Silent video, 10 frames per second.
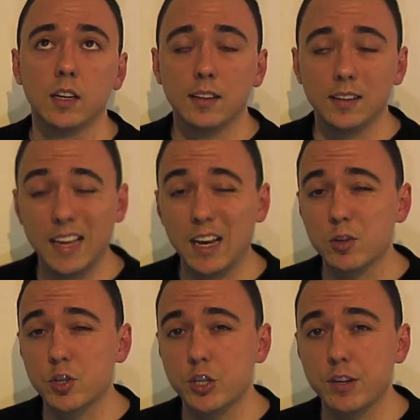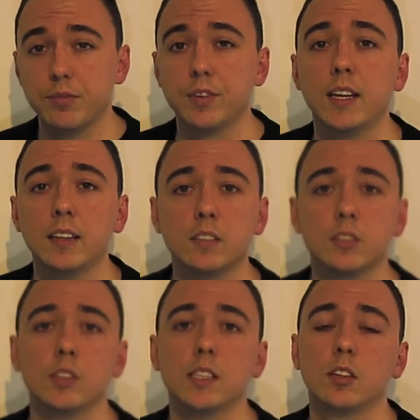layout shift
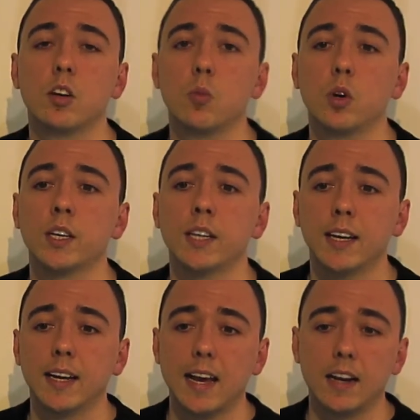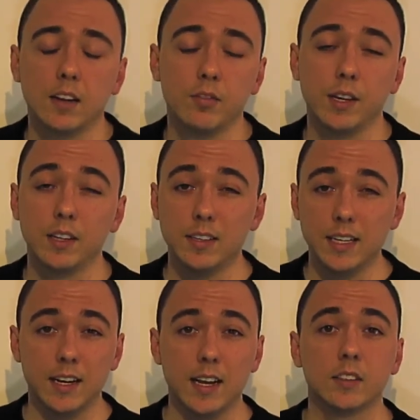is, you need to know what how to configure
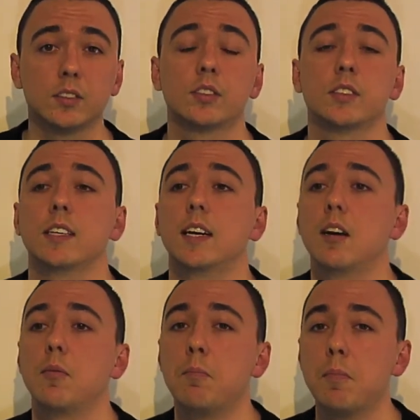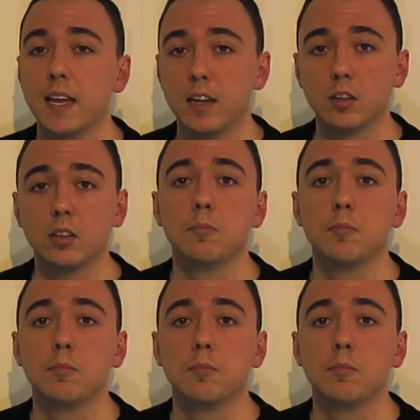DNS, mail